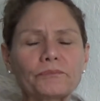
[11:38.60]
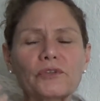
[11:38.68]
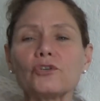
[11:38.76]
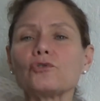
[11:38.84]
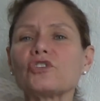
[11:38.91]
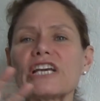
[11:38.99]

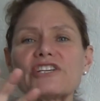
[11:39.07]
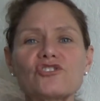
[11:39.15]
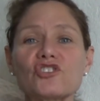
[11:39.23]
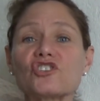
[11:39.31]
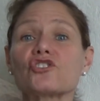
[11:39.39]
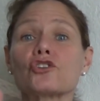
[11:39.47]
you taste
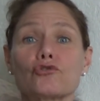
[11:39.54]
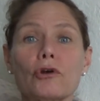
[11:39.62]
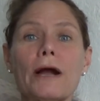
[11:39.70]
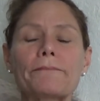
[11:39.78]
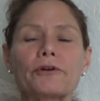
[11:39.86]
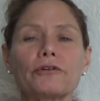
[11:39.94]
just the
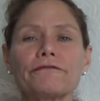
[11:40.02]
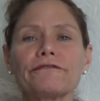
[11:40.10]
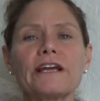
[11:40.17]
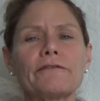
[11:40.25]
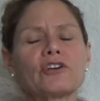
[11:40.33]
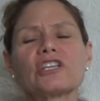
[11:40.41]
tropical
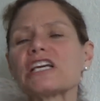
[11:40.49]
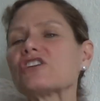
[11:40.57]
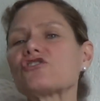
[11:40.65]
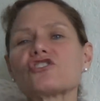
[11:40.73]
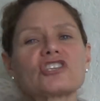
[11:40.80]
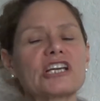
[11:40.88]
flavor. It
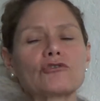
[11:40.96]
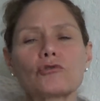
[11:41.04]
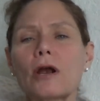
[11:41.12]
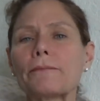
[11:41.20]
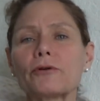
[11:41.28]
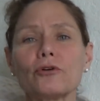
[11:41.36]
tastes just like
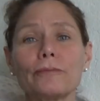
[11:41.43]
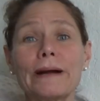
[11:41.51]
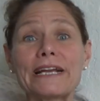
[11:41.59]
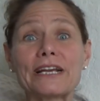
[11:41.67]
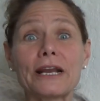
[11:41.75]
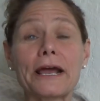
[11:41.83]
tropical
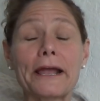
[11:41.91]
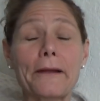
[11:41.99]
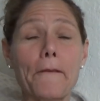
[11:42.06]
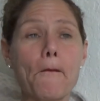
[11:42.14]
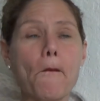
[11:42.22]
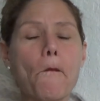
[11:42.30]
Mike and
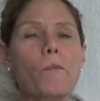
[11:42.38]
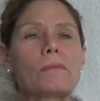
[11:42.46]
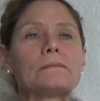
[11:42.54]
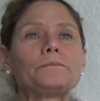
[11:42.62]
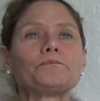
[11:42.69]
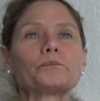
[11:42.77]
Ike.
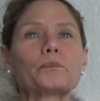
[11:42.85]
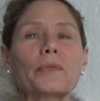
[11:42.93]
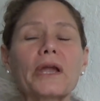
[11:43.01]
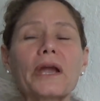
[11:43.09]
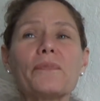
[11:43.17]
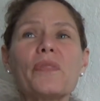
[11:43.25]

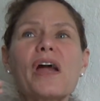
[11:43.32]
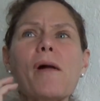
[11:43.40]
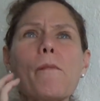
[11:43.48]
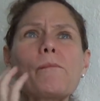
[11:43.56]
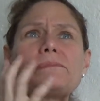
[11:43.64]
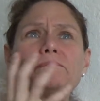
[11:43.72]
And
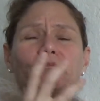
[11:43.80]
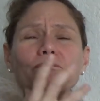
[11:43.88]
then